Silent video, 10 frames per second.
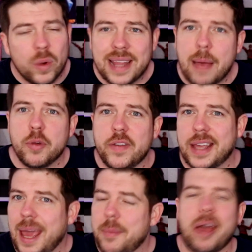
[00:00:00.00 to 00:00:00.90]
when that movie
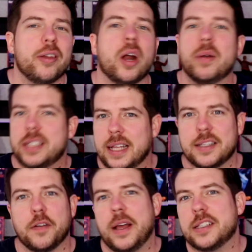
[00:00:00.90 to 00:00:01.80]
came out, you know, it's
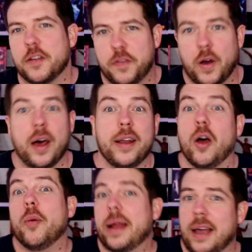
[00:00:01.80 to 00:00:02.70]
a fun,
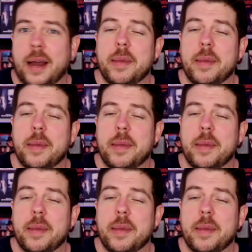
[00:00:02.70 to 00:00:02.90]
oh my god, it